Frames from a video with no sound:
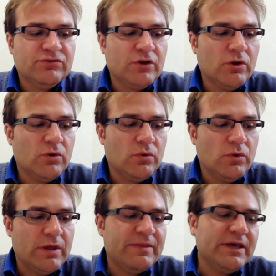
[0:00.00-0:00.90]

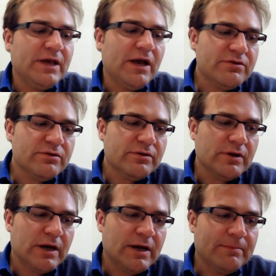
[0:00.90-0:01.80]
So in the
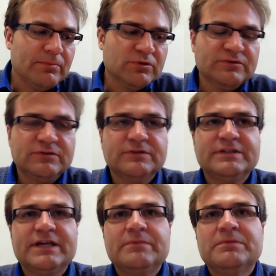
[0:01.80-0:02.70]
other
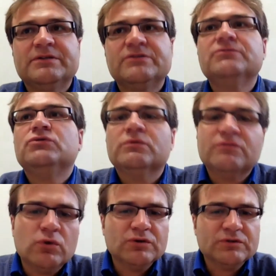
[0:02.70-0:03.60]
personal statements,
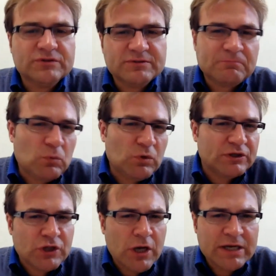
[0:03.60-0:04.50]
you of course
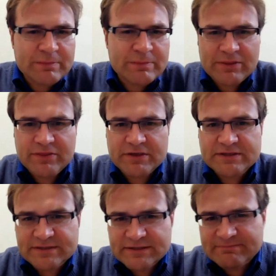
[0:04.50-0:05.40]
want to talk
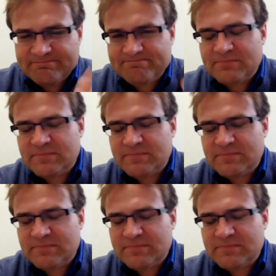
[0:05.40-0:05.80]
about things that